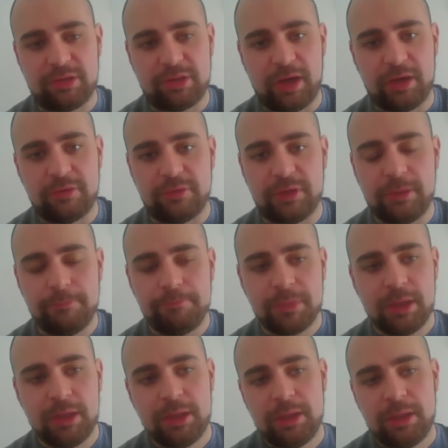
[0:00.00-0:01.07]
side of it,
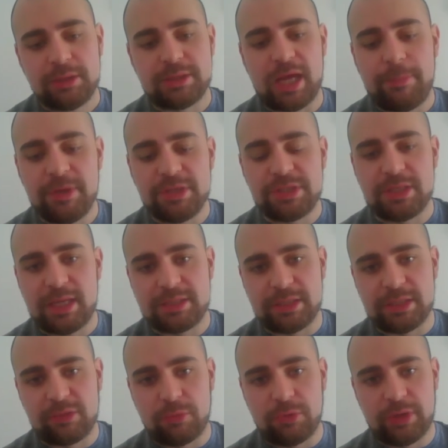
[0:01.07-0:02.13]
the
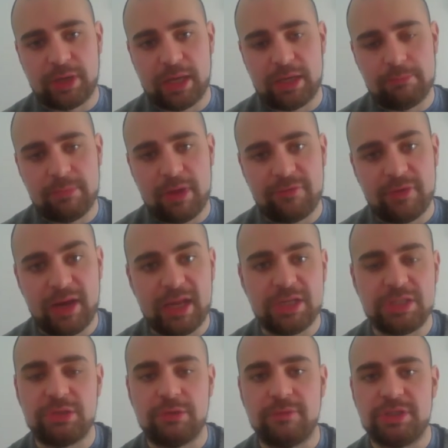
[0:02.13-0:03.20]
epigenetics will look at the
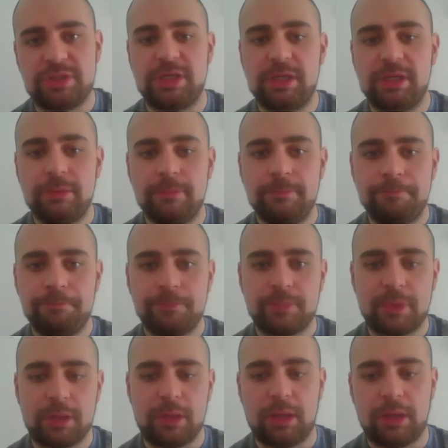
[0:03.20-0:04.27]
methylation of a gene,
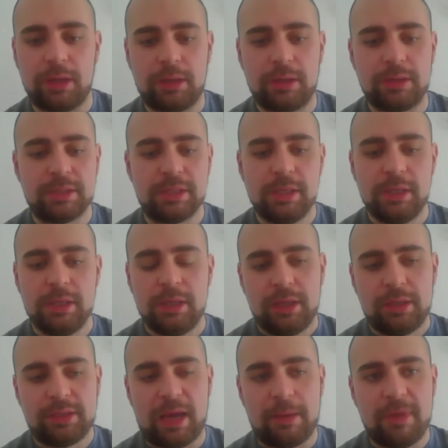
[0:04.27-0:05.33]
and
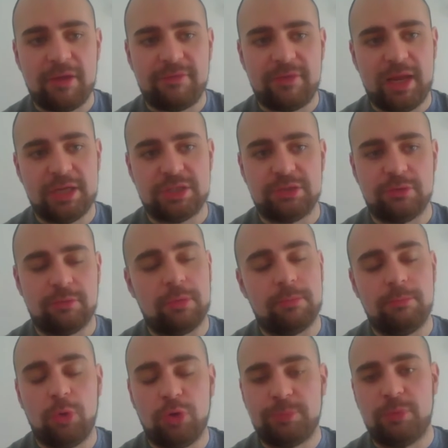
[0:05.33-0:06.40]
that methylation of what
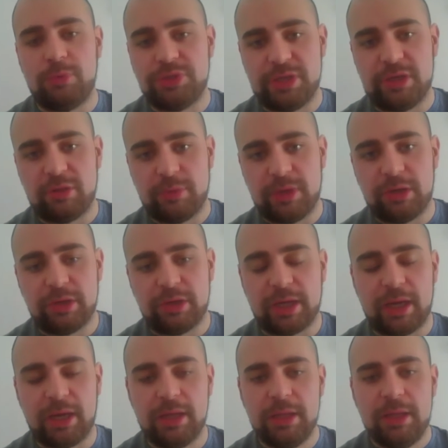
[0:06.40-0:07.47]
multiple genes we look
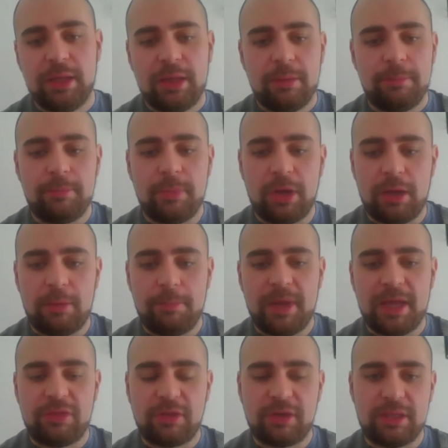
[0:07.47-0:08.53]
at uh,
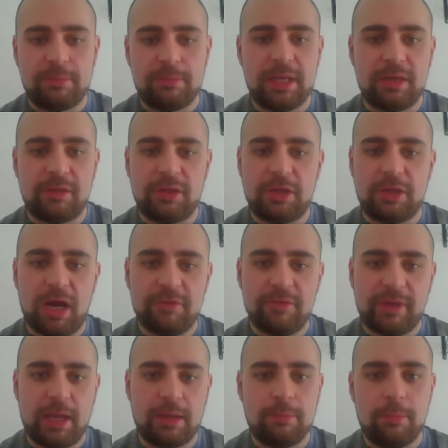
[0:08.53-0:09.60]
basically means that you're either
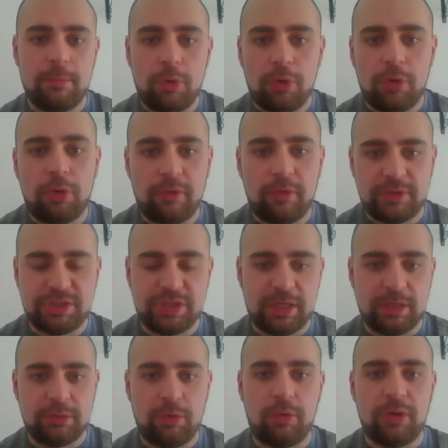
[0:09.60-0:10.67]
getting more of a
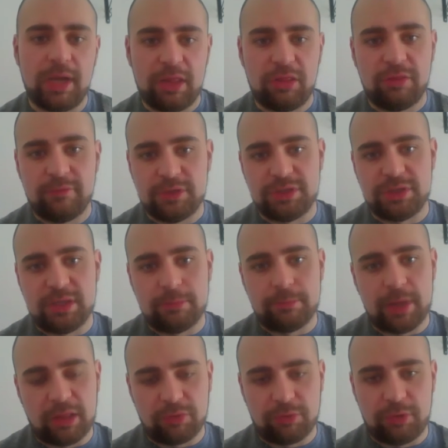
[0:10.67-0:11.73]
gene or less of a gene
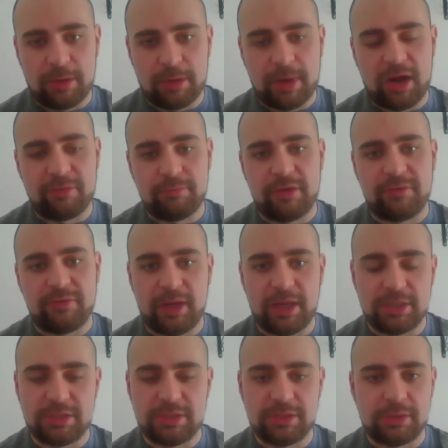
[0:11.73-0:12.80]
based on the amount of
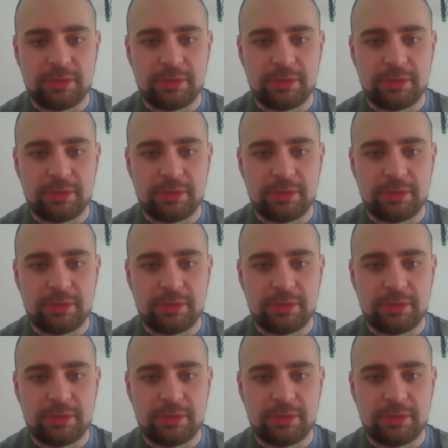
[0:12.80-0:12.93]
methylation